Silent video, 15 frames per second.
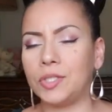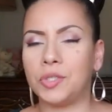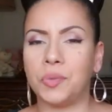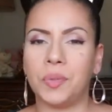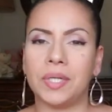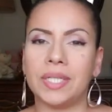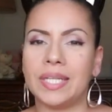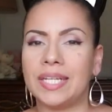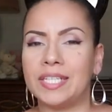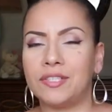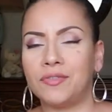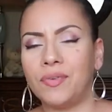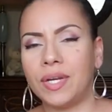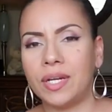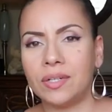twiddling
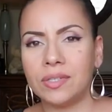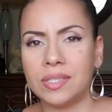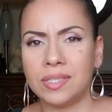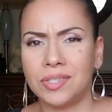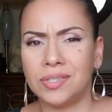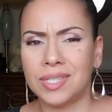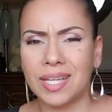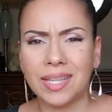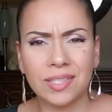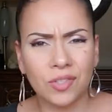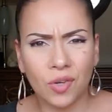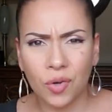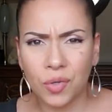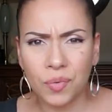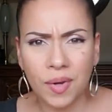his fingers, and she's like, that's
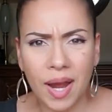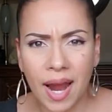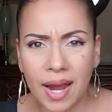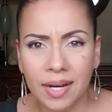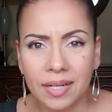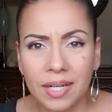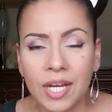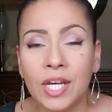all you got?